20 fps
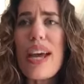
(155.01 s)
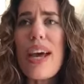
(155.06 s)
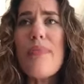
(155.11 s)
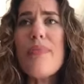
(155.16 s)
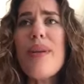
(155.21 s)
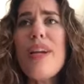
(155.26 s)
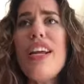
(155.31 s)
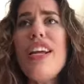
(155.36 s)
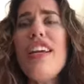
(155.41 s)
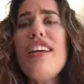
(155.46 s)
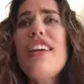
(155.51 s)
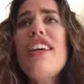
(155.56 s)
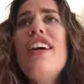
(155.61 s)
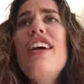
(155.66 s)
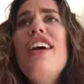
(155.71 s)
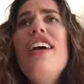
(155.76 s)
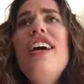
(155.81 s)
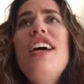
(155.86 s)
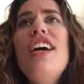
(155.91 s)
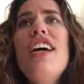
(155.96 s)
happening
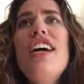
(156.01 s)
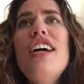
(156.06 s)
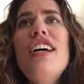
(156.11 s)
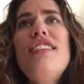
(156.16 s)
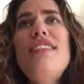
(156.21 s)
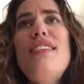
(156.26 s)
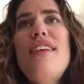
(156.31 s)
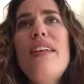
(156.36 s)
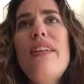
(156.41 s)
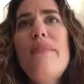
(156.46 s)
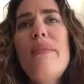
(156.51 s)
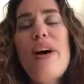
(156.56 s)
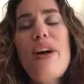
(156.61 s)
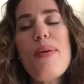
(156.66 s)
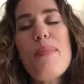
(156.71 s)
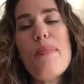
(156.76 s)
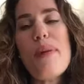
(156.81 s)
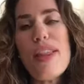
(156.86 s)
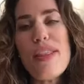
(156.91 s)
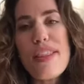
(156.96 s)
until about
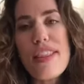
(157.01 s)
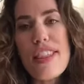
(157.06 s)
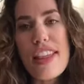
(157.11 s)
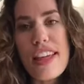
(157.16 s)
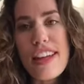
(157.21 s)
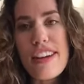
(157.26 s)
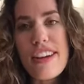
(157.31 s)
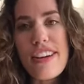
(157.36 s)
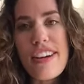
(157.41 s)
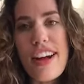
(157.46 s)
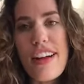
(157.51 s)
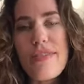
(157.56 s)
a month later.